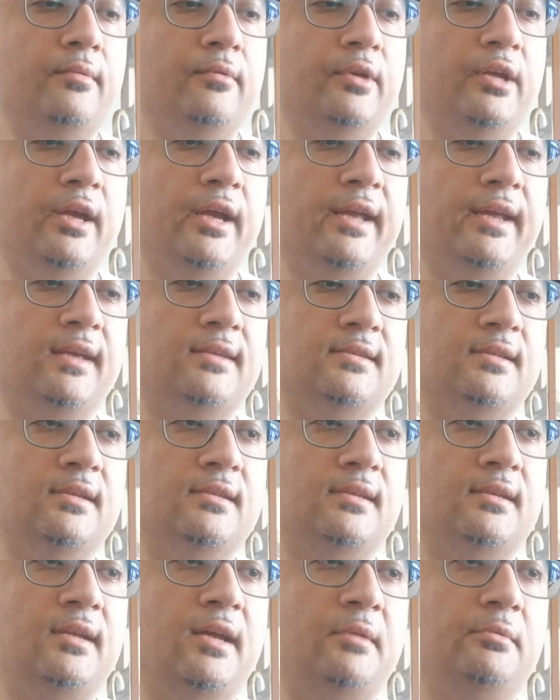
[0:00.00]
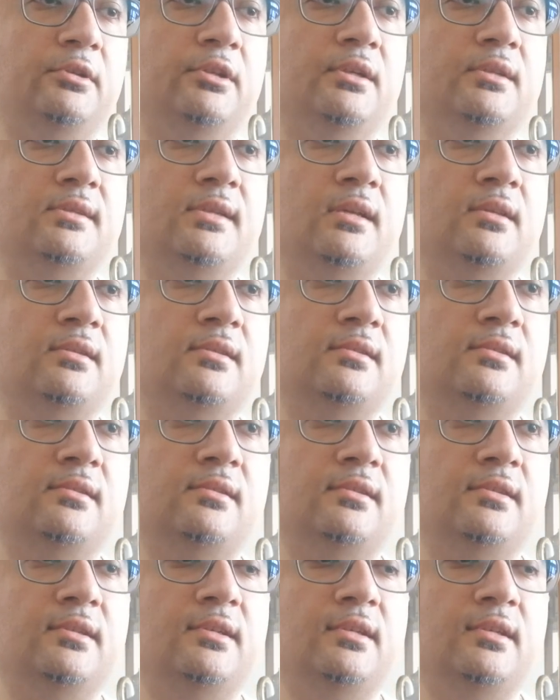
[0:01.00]
yeah, I guess it is a timer in a sense.
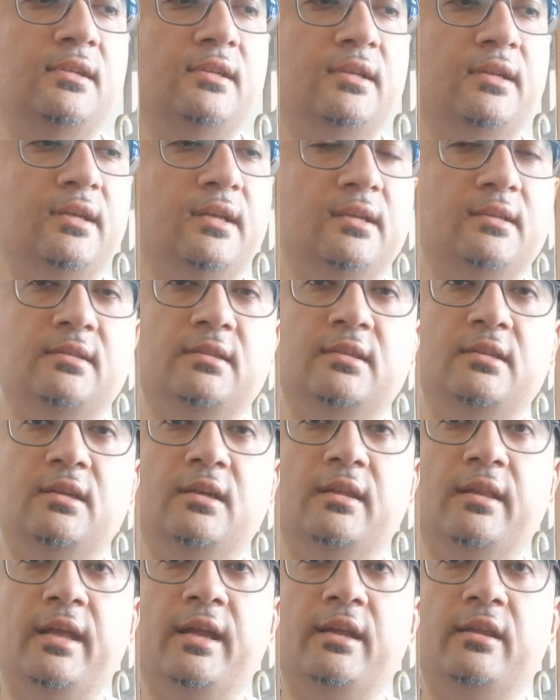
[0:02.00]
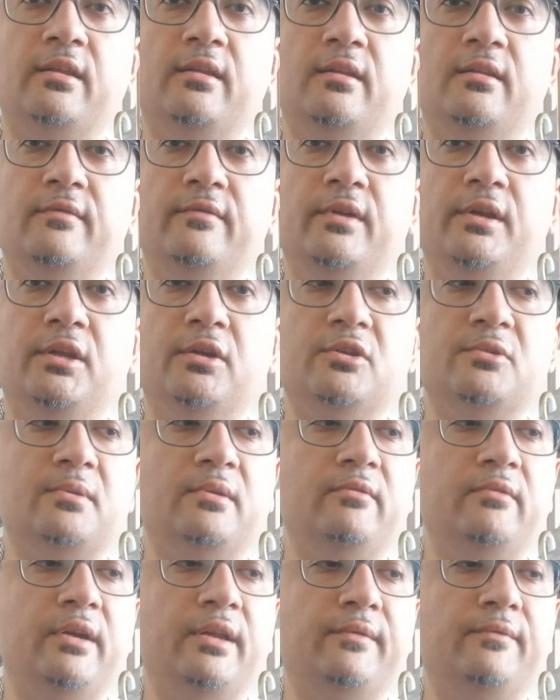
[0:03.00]
It's the length that the video has
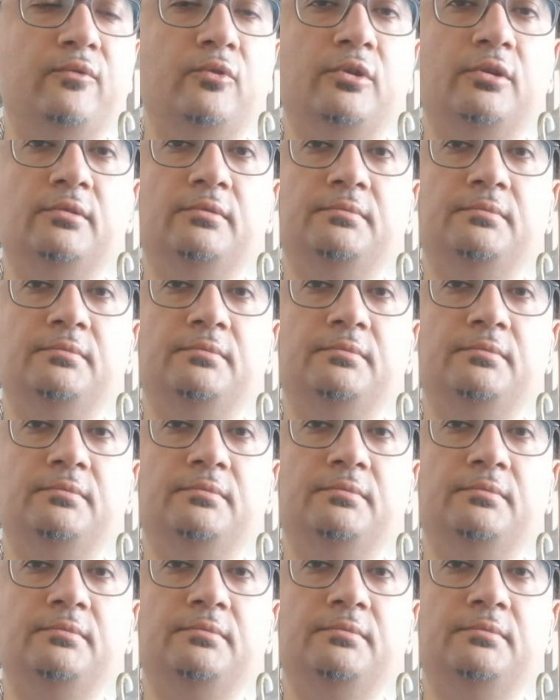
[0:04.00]
been running for.